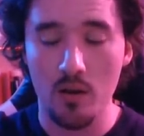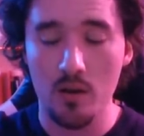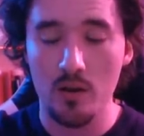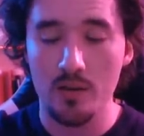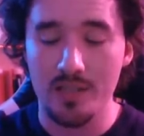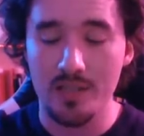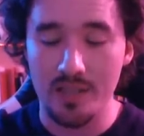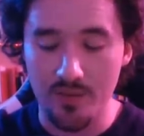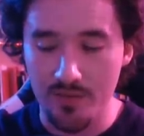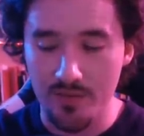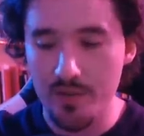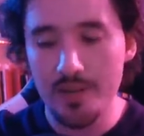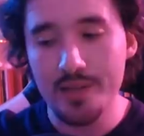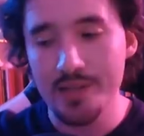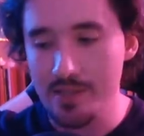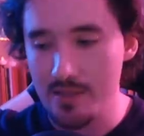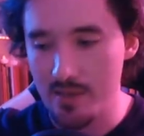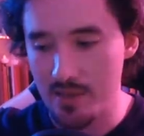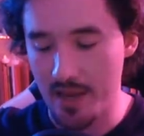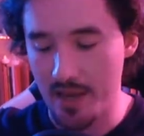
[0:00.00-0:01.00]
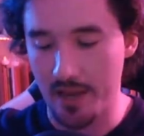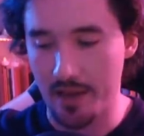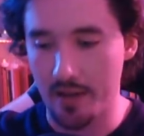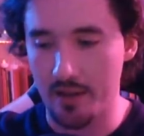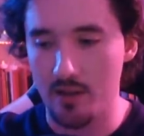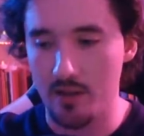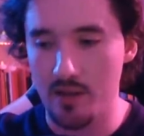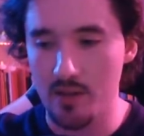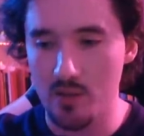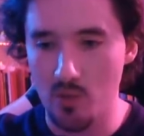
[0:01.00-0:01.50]
So the first thing
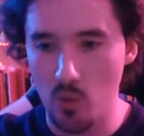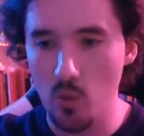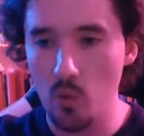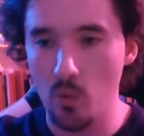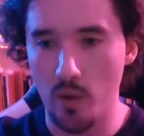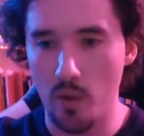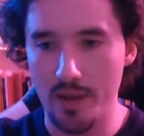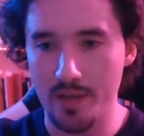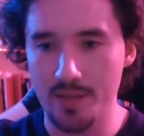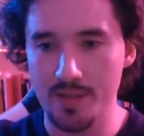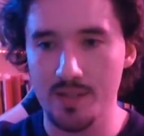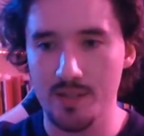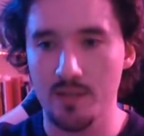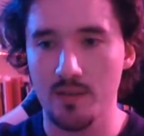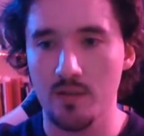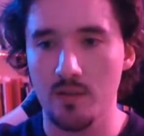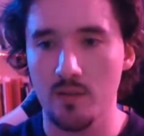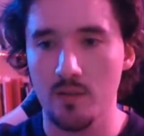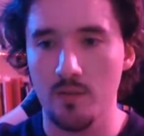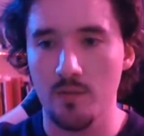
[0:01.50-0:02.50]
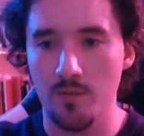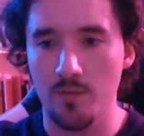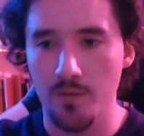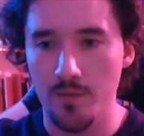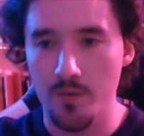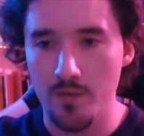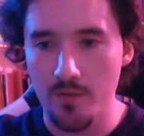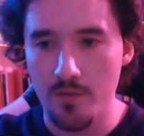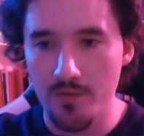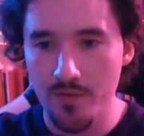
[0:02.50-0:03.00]
is always,
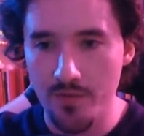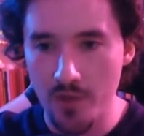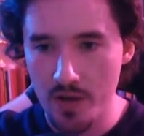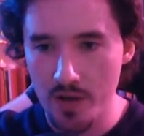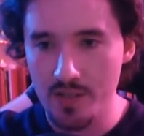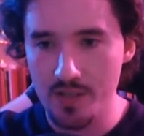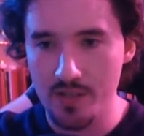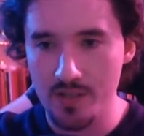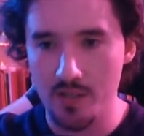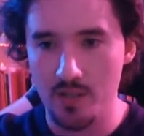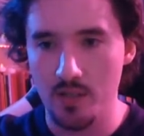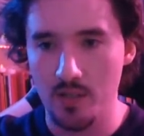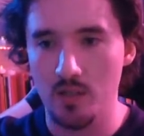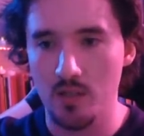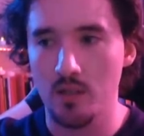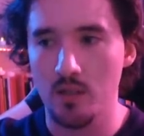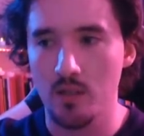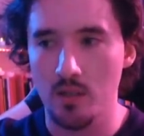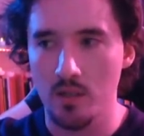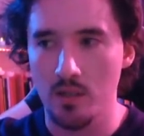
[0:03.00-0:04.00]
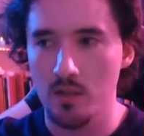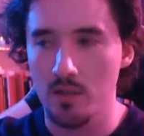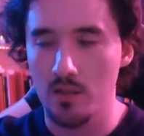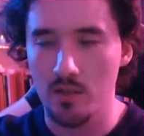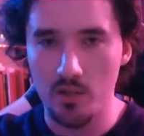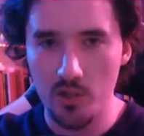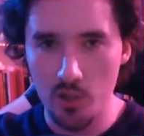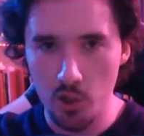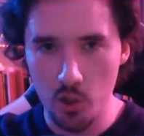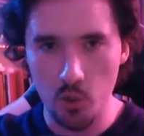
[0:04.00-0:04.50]
first,
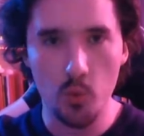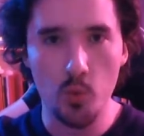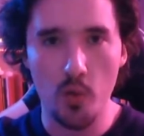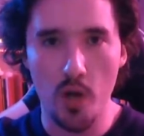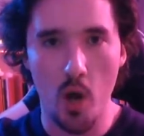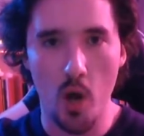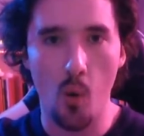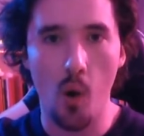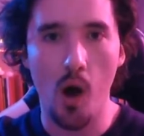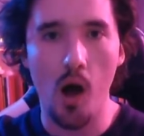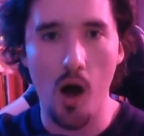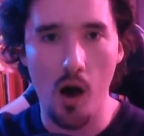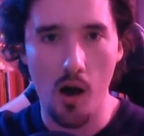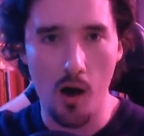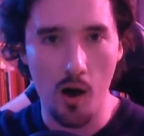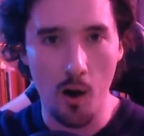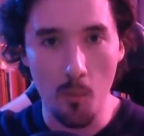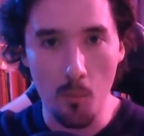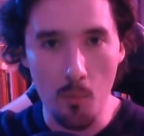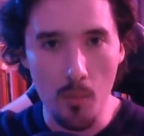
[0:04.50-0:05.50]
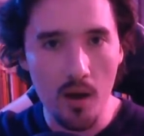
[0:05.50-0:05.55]
do no harm.